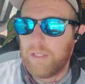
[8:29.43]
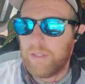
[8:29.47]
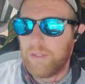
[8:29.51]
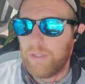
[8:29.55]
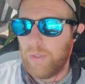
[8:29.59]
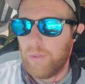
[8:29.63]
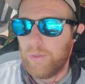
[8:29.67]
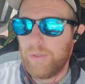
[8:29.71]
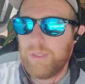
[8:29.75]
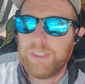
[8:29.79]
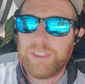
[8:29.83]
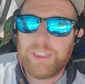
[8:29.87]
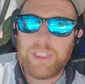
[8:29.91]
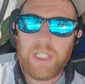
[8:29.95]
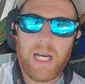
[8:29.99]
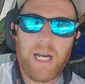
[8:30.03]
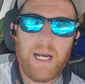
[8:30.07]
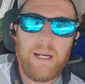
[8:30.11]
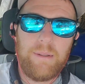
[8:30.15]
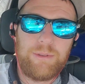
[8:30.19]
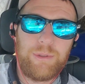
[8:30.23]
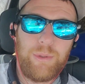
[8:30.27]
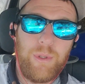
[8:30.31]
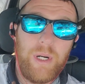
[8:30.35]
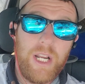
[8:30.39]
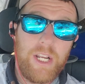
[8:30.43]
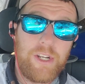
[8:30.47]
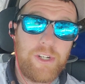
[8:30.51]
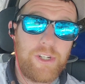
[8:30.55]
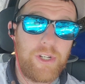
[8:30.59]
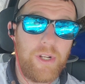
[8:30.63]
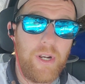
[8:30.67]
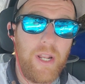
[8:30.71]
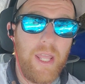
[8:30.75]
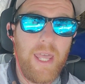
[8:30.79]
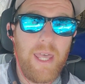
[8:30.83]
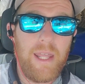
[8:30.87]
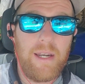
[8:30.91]
Doing jobs where I
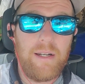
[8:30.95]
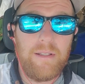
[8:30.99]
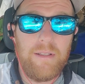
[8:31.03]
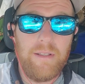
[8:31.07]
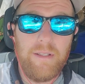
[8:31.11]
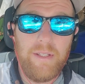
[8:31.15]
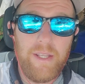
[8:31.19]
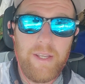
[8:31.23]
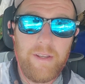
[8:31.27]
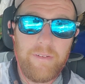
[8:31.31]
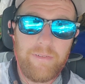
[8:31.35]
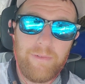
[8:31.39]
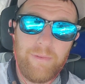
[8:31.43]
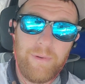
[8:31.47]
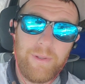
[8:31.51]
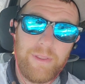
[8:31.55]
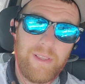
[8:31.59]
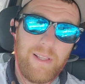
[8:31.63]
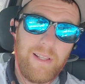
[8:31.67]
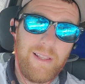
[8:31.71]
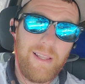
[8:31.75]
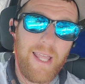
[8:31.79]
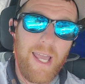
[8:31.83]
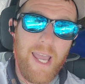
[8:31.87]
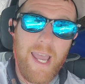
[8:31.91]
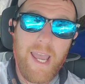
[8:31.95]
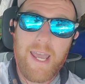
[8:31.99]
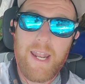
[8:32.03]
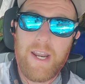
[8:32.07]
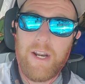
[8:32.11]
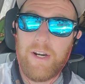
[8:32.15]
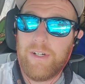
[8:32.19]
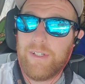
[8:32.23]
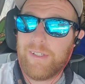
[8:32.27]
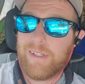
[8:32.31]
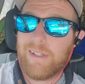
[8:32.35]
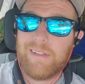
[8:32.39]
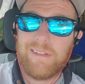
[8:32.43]
should have had a lift with a
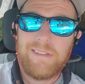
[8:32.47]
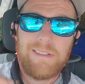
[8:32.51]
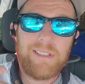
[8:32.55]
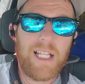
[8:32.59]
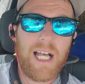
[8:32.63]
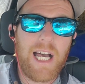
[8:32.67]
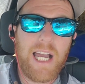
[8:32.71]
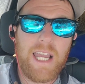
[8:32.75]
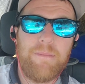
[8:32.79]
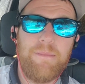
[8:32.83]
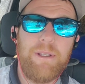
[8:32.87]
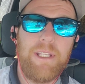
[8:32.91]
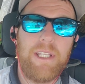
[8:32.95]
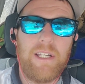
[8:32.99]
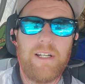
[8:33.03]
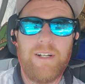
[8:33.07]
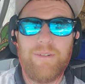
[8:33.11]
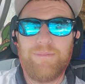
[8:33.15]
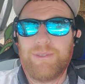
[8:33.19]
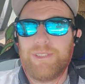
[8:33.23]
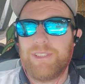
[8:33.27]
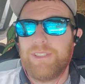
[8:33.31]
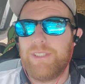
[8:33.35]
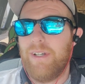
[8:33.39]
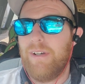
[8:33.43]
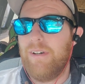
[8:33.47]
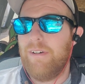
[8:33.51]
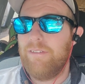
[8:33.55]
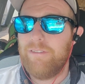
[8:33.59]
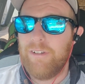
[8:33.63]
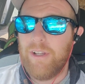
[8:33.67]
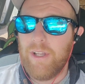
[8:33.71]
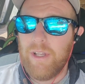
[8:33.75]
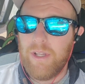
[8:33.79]
ladder and climbing up stuff,